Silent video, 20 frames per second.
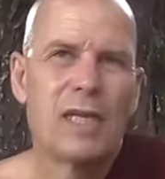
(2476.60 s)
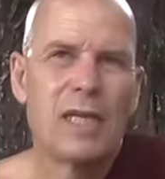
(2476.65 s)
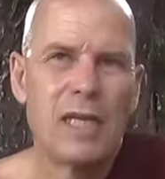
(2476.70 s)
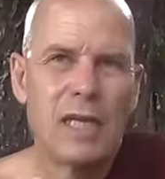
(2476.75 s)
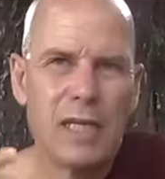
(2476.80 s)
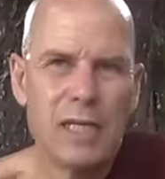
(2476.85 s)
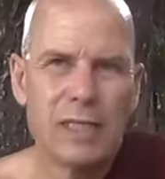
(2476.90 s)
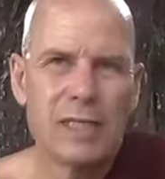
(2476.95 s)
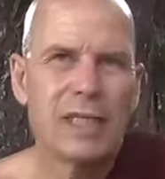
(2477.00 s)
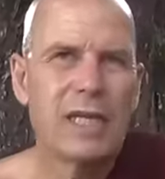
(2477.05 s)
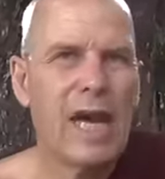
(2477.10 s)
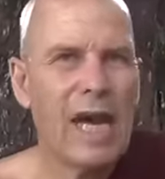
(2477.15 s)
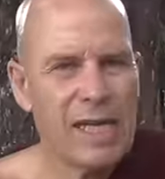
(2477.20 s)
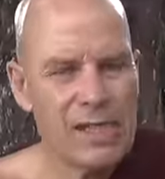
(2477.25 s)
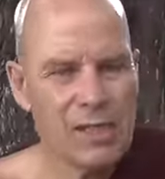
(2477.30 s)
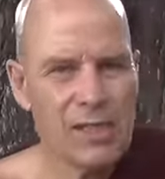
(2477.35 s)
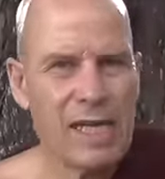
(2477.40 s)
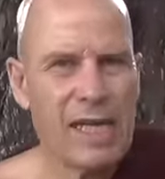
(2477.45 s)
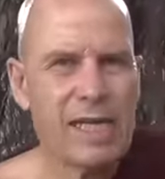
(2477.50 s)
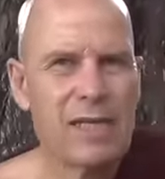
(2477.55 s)
He
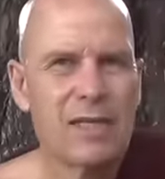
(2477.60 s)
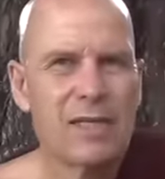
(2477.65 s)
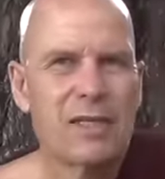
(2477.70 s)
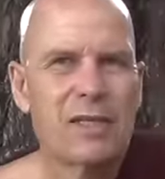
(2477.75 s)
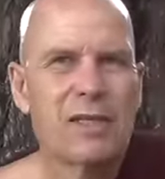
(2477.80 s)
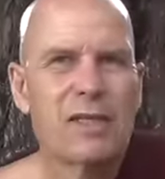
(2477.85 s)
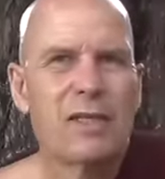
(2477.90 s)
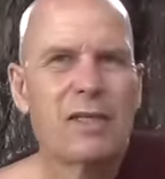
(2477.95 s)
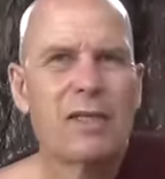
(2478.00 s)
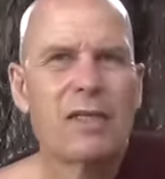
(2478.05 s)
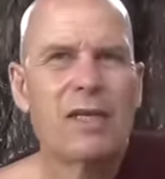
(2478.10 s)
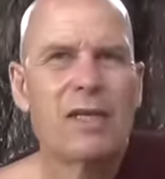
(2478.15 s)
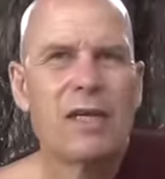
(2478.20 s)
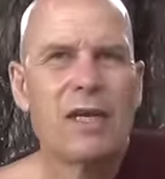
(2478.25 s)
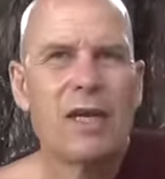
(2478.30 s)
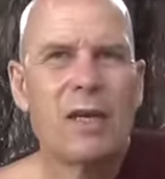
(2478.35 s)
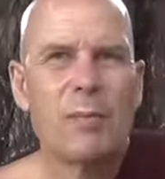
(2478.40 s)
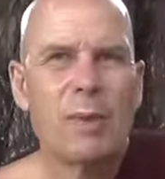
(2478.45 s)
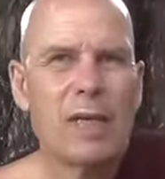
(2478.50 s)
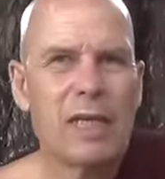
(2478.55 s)
denies that.
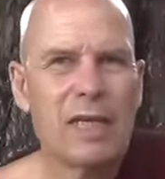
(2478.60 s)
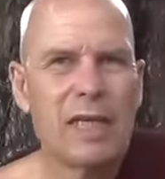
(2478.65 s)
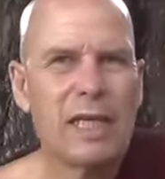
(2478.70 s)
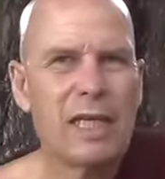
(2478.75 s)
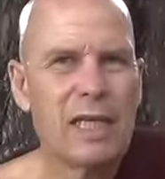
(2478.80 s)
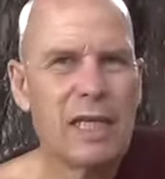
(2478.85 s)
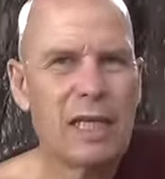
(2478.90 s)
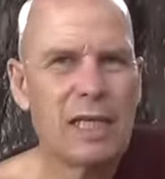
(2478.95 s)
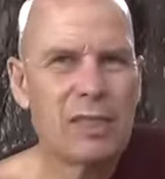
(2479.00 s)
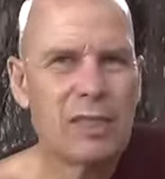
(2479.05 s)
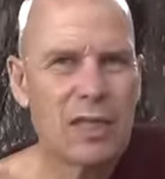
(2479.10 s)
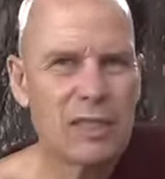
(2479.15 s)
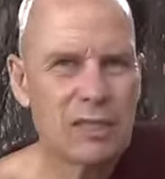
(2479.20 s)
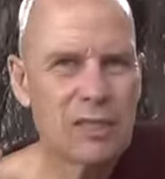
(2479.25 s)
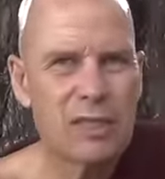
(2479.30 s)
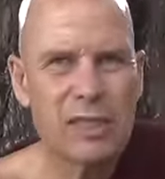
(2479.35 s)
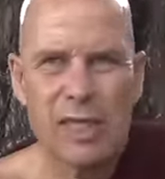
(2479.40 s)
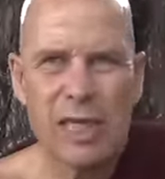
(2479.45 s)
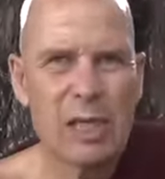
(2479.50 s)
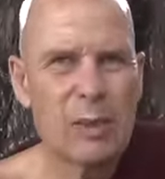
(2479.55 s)
Uh, but he, he
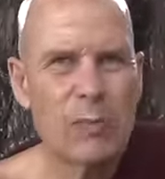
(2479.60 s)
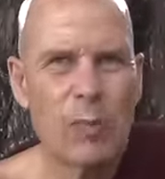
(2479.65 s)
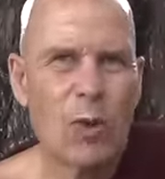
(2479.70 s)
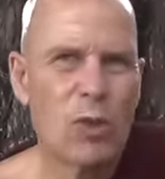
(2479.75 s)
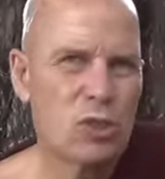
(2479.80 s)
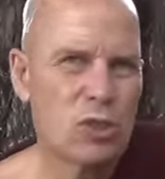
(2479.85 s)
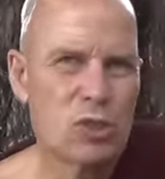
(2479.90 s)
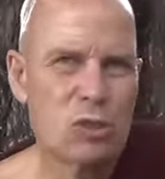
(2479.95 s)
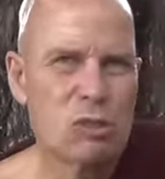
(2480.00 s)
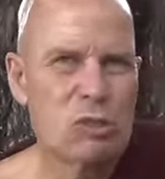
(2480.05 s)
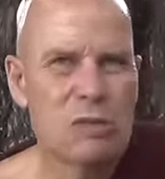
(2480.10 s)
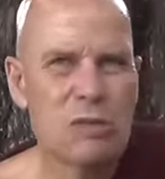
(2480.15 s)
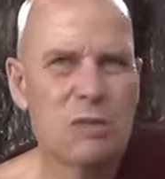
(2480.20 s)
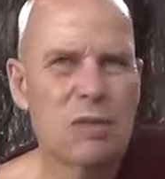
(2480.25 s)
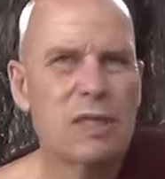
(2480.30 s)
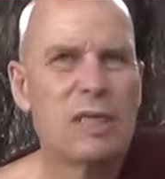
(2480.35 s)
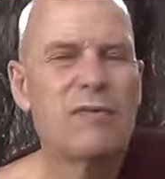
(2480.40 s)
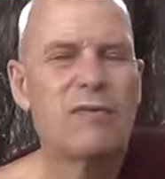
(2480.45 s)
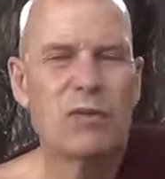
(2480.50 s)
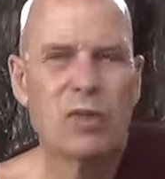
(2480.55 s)
doesn't kill persons,
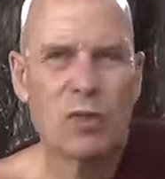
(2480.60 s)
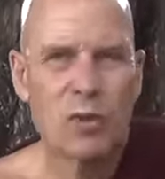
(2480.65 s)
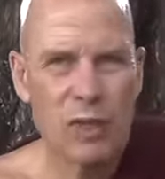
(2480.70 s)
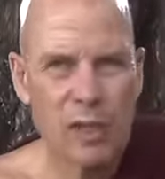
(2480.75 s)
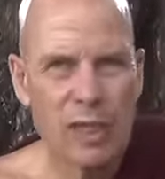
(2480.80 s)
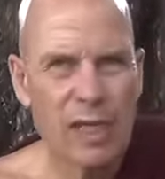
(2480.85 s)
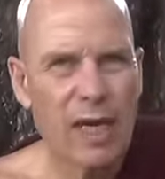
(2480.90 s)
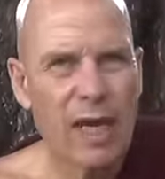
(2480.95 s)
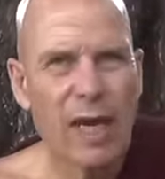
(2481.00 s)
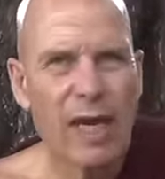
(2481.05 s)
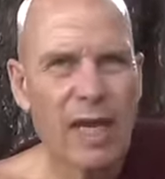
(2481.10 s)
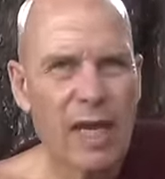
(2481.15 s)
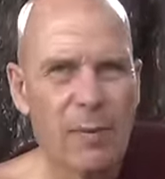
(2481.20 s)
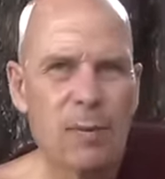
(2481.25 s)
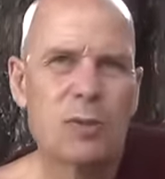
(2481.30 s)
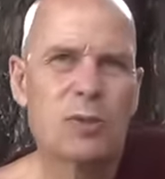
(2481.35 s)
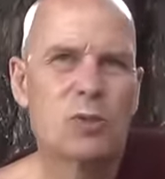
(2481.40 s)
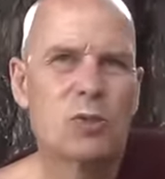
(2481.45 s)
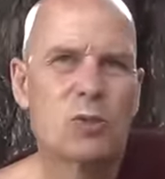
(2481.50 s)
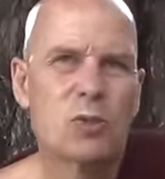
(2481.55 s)
even though he are
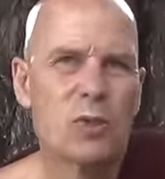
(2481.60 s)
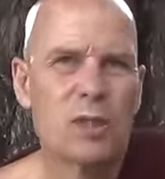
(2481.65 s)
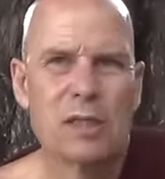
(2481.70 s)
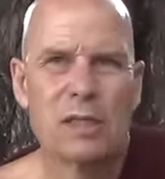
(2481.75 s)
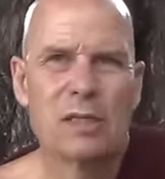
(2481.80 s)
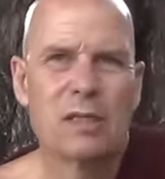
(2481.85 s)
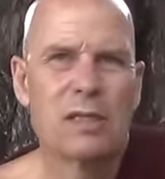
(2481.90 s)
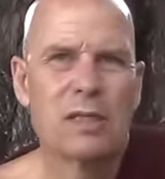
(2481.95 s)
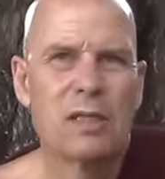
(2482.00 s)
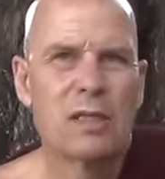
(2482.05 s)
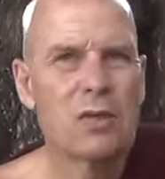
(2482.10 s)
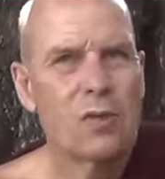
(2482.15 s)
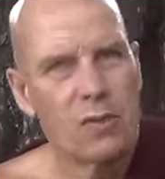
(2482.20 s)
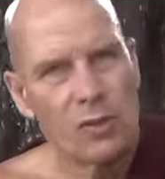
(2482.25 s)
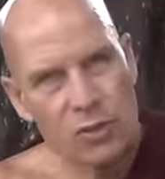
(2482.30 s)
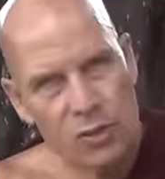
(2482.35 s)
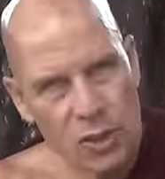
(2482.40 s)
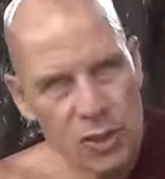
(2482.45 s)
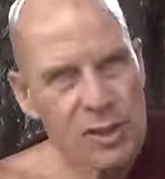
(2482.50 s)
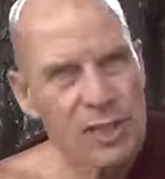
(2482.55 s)
able to do it.
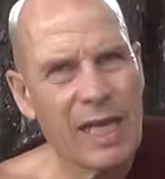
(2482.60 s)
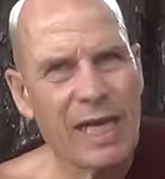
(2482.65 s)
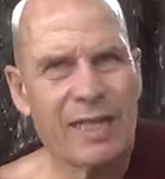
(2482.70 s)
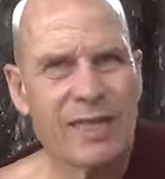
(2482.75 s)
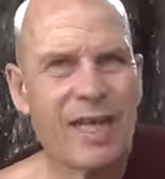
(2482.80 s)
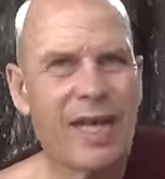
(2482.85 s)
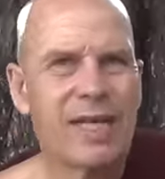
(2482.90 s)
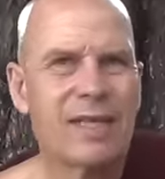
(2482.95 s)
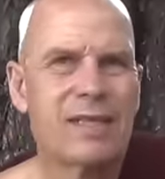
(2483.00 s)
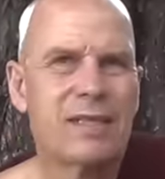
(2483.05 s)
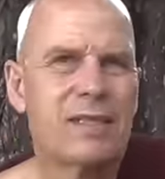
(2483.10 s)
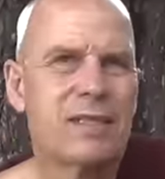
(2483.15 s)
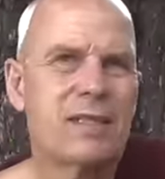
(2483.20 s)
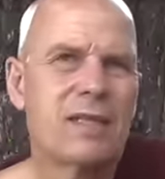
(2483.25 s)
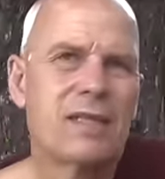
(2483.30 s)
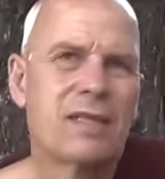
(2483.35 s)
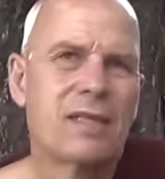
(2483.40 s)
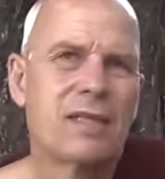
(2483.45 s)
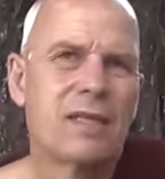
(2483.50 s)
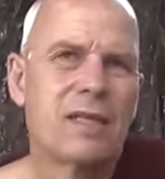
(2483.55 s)
Just like that.
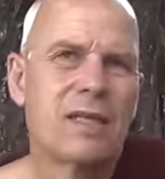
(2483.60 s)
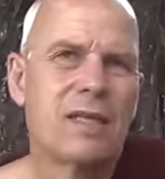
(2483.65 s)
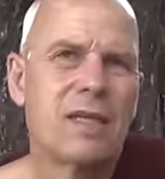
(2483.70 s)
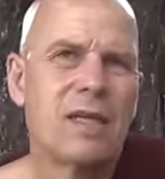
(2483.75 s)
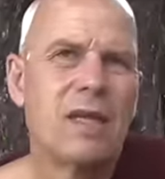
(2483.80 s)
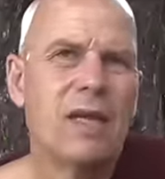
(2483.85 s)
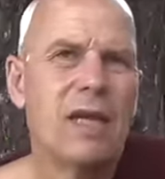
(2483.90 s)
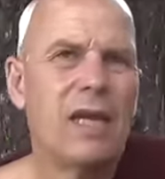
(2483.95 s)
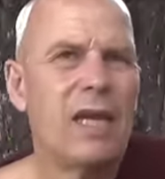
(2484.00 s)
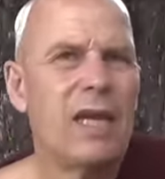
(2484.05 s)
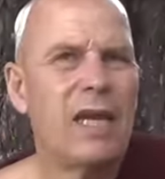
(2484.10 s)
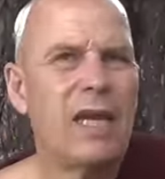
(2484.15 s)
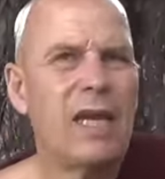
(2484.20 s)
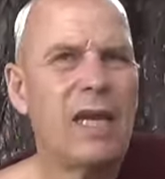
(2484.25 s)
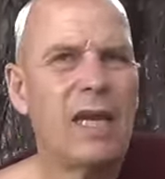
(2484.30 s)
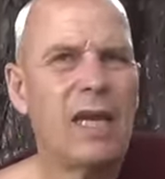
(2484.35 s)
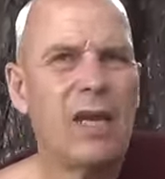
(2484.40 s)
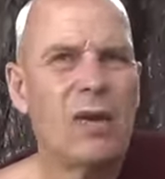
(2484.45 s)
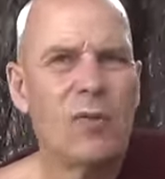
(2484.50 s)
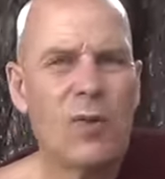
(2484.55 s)

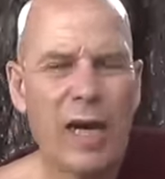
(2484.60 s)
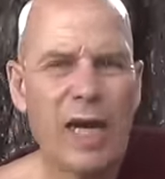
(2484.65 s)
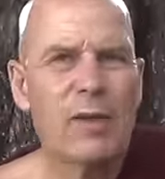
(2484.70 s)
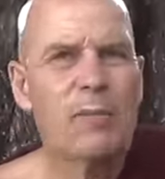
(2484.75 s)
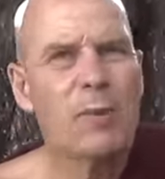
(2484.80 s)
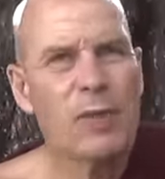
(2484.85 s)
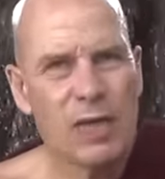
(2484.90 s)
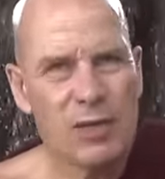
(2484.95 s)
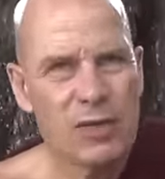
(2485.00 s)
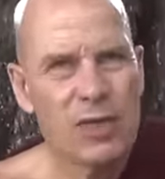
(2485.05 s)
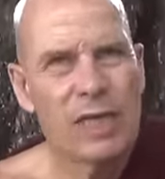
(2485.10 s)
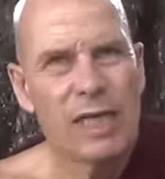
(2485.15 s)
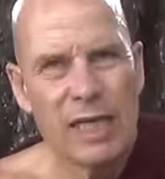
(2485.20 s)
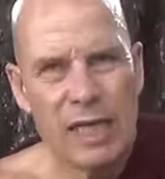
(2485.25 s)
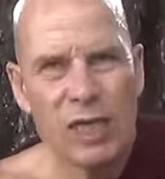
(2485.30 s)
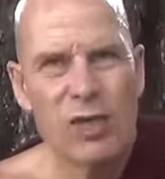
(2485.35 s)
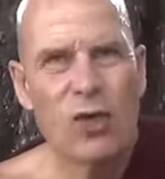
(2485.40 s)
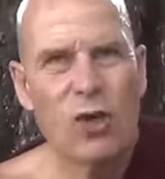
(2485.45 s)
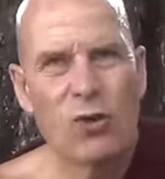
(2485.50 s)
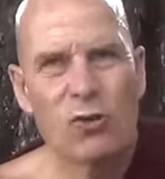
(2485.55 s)
Uh, why? Because
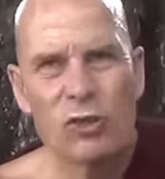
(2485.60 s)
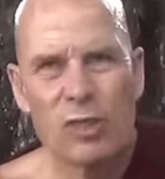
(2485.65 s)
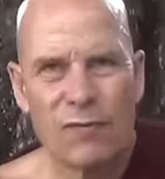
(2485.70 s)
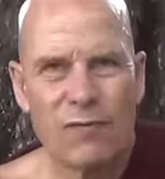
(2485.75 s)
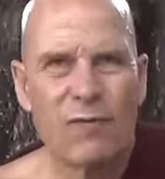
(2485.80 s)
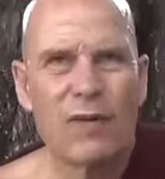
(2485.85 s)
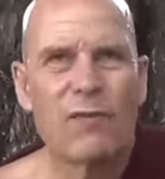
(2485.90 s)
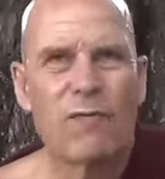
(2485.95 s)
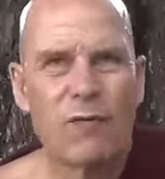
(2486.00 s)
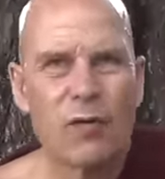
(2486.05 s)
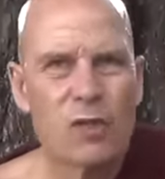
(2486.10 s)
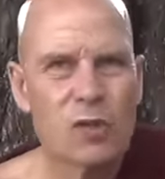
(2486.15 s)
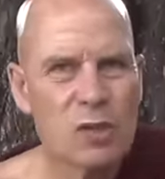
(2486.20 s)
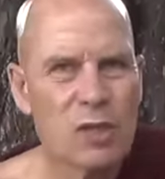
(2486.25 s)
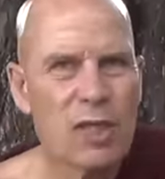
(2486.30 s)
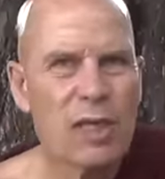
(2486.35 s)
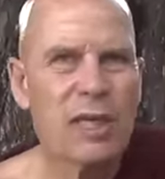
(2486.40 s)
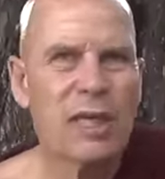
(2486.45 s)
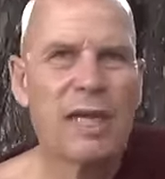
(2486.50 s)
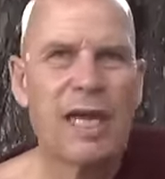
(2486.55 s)
he knows if he
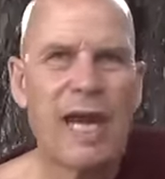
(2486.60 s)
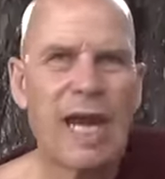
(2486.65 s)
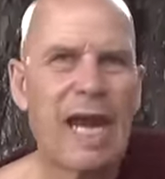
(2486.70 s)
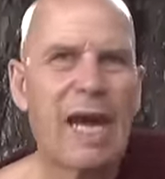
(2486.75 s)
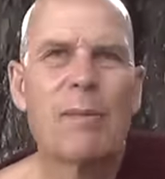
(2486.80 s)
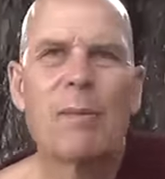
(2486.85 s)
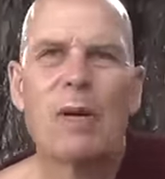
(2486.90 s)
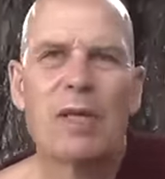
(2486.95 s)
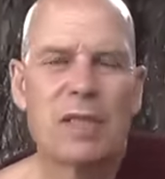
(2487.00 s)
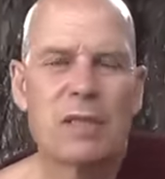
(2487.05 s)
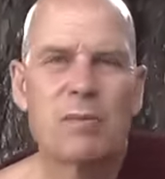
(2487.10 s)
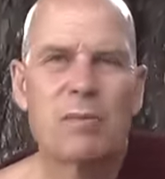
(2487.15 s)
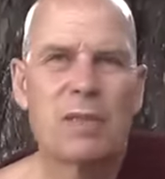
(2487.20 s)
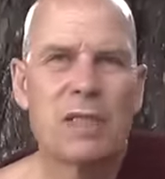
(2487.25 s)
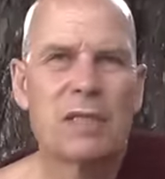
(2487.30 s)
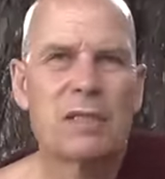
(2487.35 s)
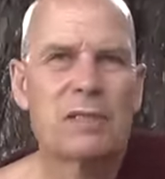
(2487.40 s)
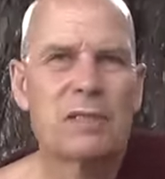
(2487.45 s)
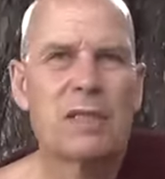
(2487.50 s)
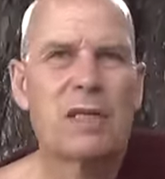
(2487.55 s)
physically harm other
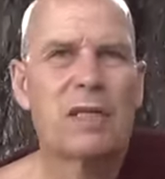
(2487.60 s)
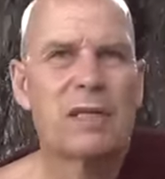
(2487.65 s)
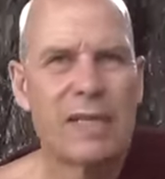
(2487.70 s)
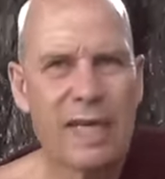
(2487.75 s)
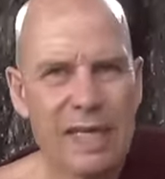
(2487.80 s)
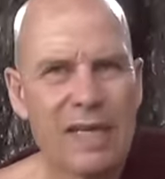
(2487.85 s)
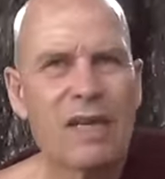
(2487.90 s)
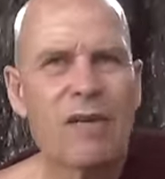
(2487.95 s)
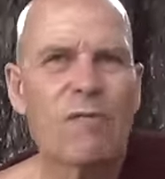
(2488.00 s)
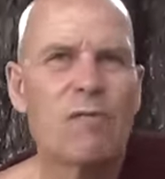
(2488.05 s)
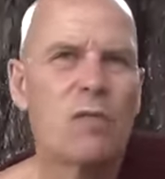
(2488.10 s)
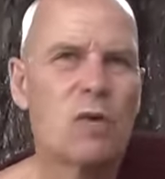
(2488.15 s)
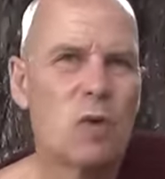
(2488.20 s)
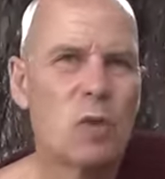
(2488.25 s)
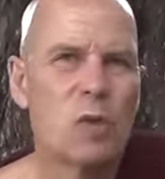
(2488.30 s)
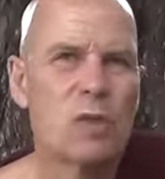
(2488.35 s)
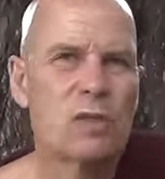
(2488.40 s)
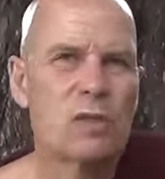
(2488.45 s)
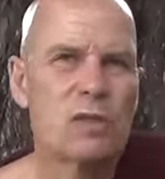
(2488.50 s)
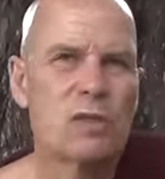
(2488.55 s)
beings, then he falls.